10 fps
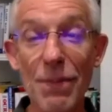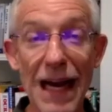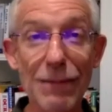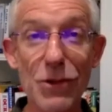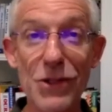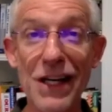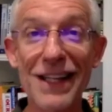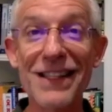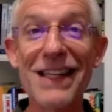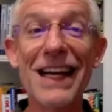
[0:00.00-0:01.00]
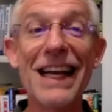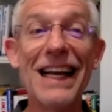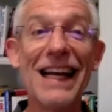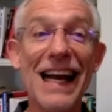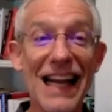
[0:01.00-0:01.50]
Bible says
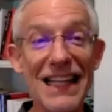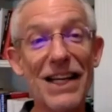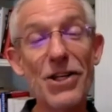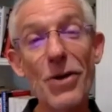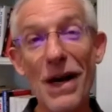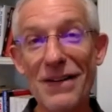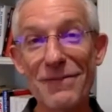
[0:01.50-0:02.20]
and then do it.